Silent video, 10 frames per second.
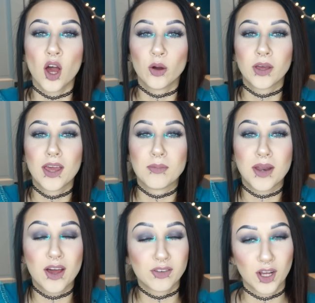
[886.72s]
Okay, I'm
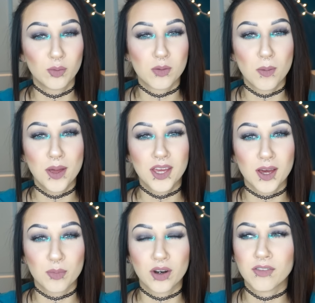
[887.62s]
now done with my
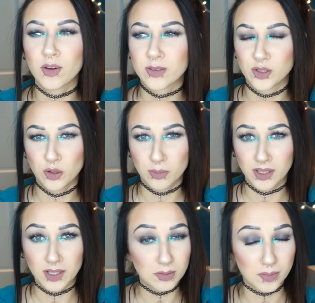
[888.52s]
makeup. Whenever I was doing
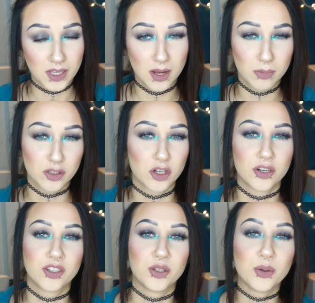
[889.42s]
my lips, my camera
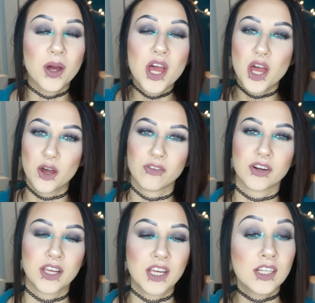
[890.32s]
started to
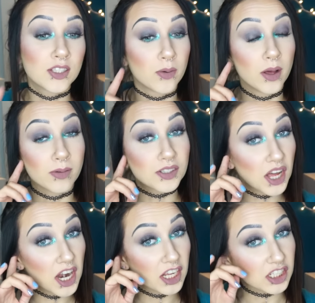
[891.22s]
overheat, so when I was
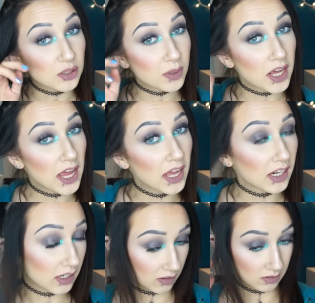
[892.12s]
done, I just went ahead
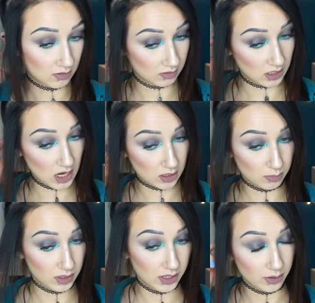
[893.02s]
and got
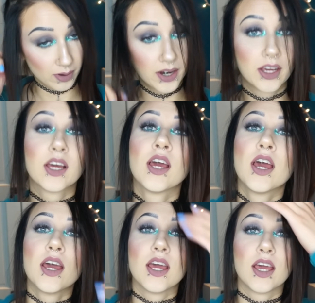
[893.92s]
completely ready.
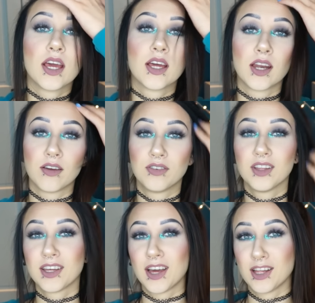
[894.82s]
And I
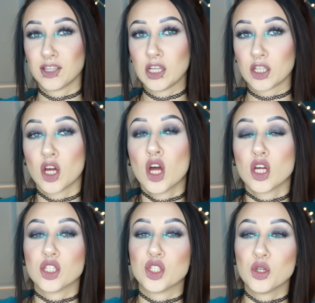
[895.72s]
feel like I look
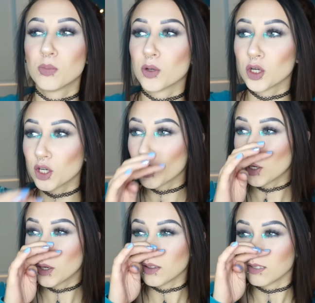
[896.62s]

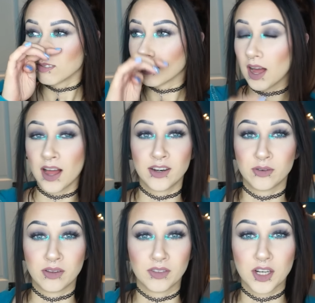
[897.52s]
super I
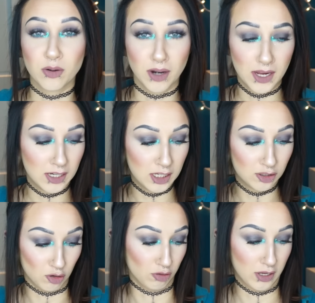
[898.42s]
don't even know,
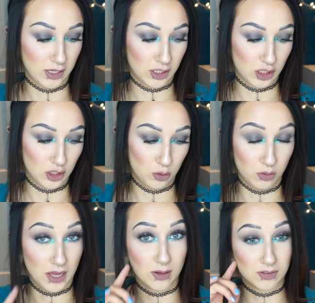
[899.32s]
90s or like
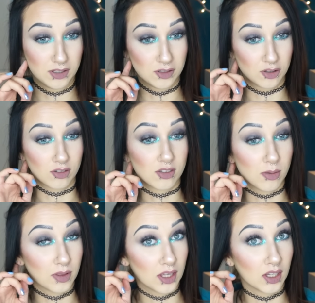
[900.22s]
2000s or
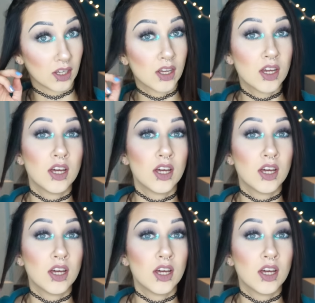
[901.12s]
something.